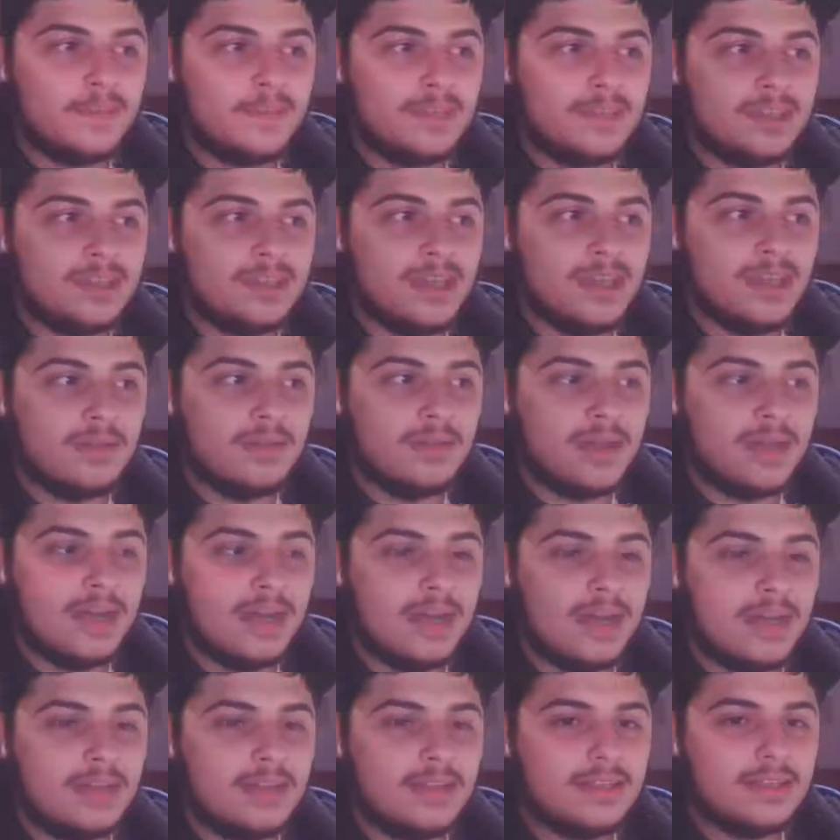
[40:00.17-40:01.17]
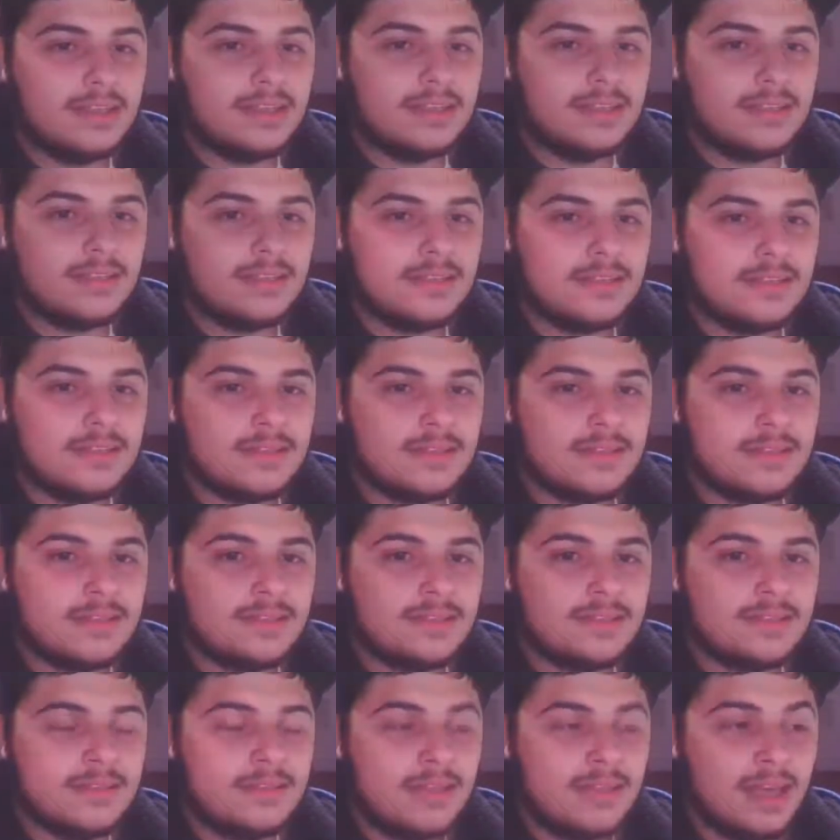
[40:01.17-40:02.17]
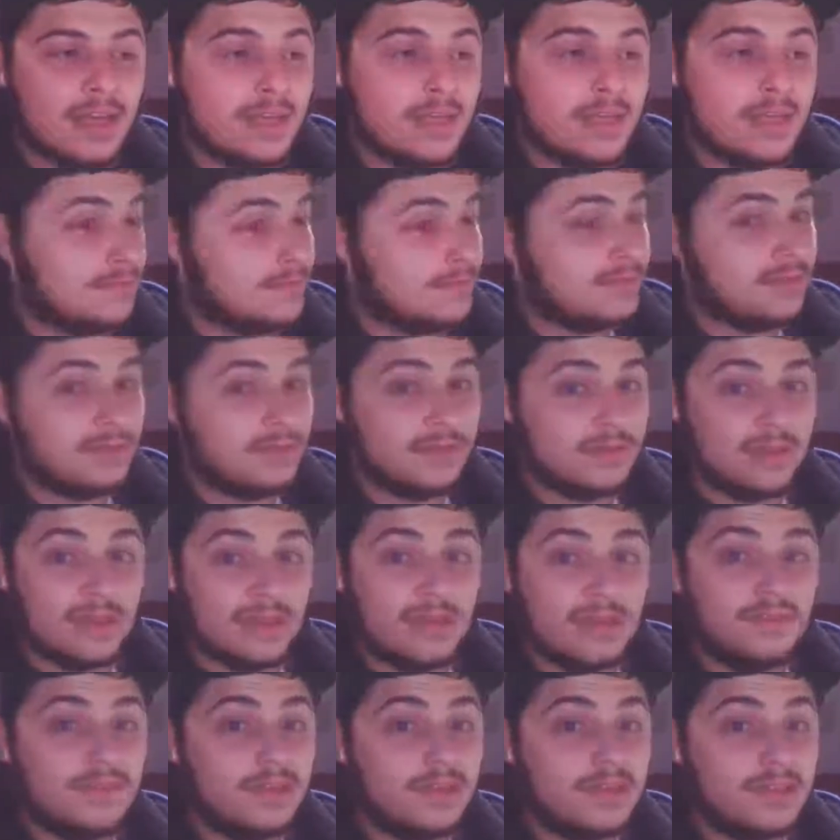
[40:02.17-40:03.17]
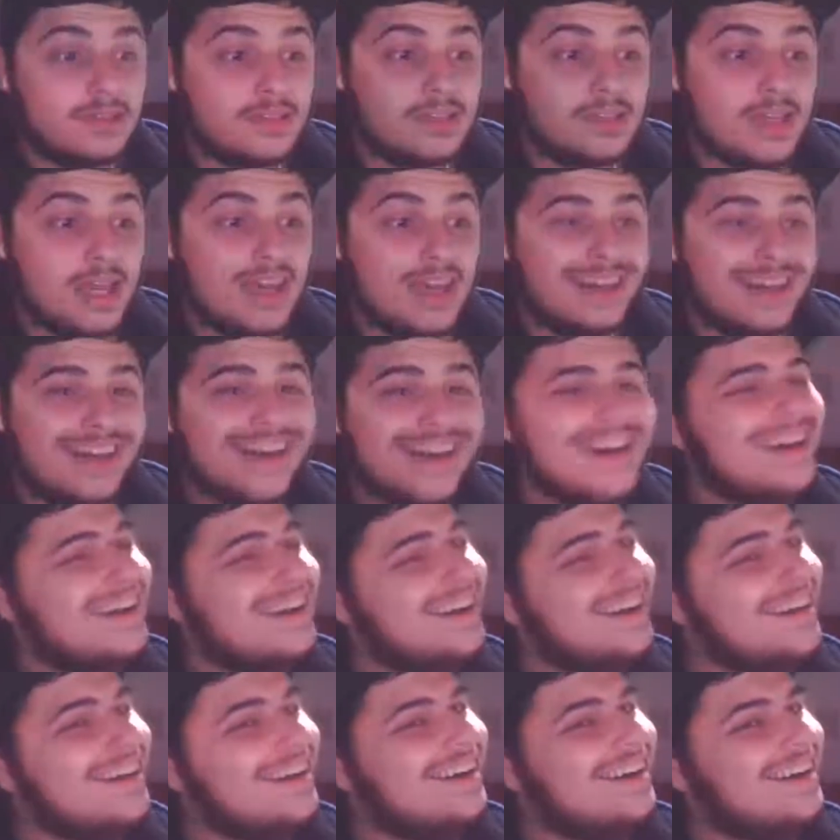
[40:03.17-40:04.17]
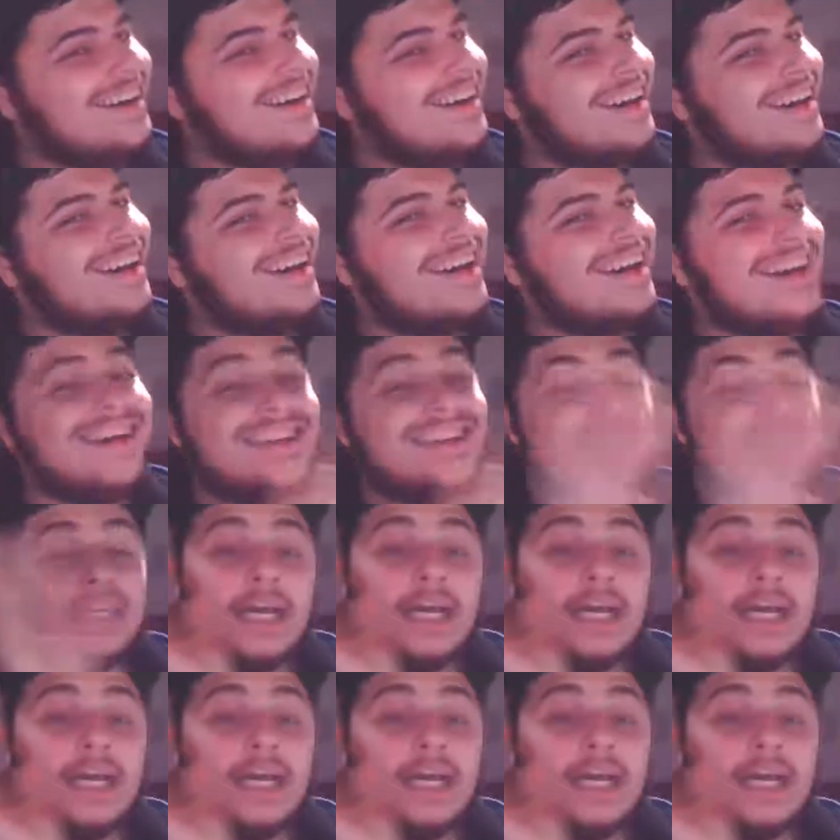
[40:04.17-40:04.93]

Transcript: more teary-eyed. And if you're saying, "Aw,"